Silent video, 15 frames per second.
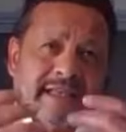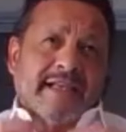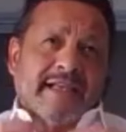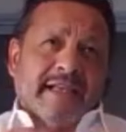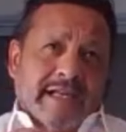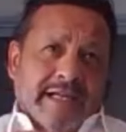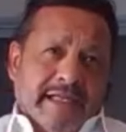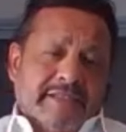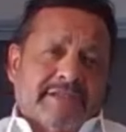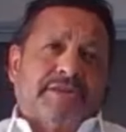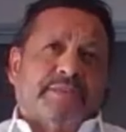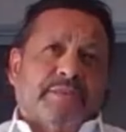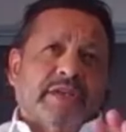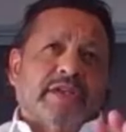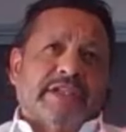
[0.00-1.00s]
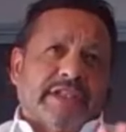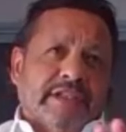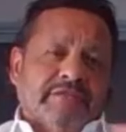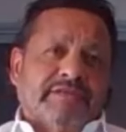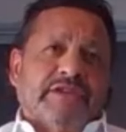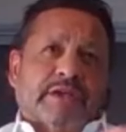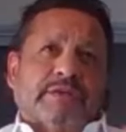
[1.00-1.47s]
to really,
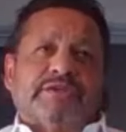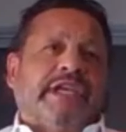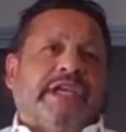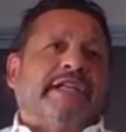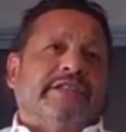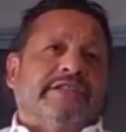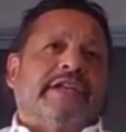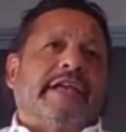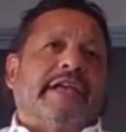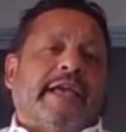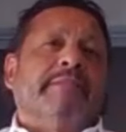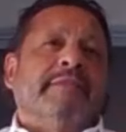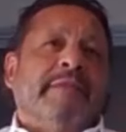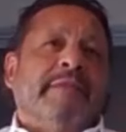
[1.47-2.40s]
change the game.